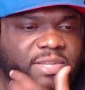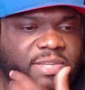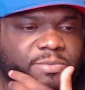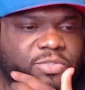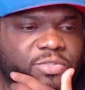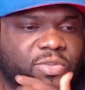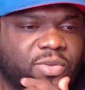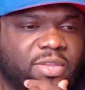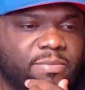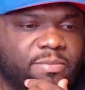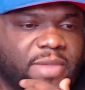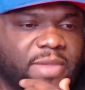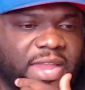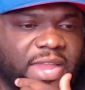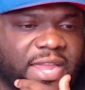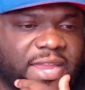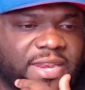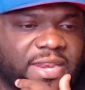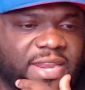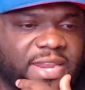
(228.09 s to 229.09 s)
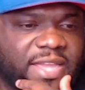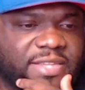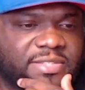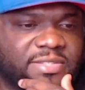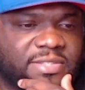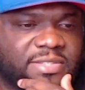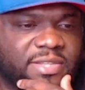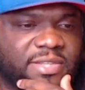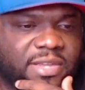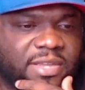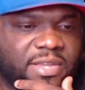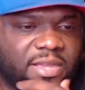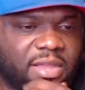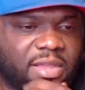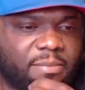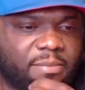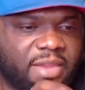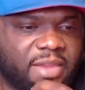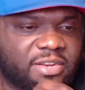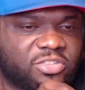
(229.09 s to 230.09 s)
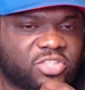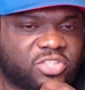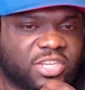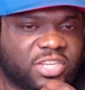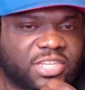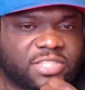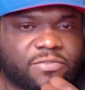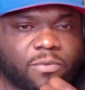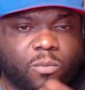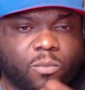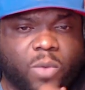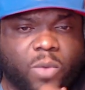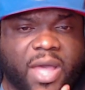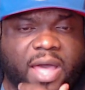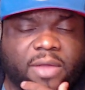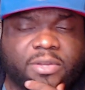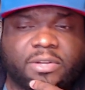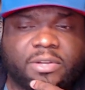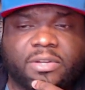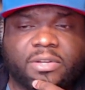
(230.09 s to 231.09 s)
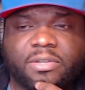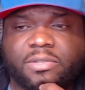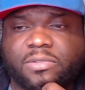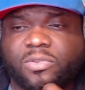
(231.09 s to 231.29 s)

I'm sure he made like a nice amount of change from Wilder,